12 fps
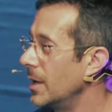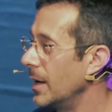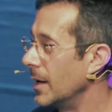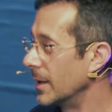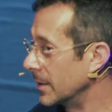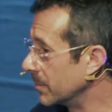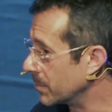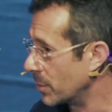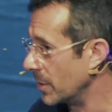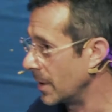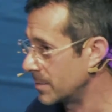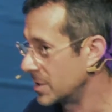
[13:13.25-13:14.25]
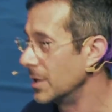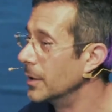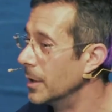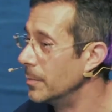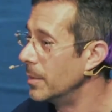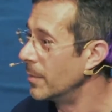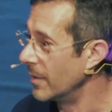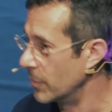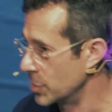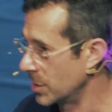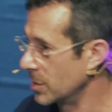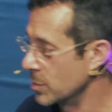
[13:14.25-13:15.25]
and perhaps GitHub, my
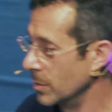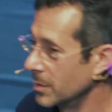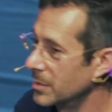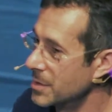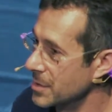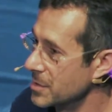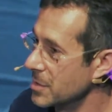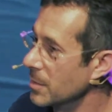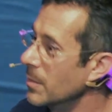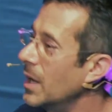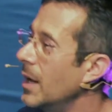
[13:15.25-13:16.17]
version control system,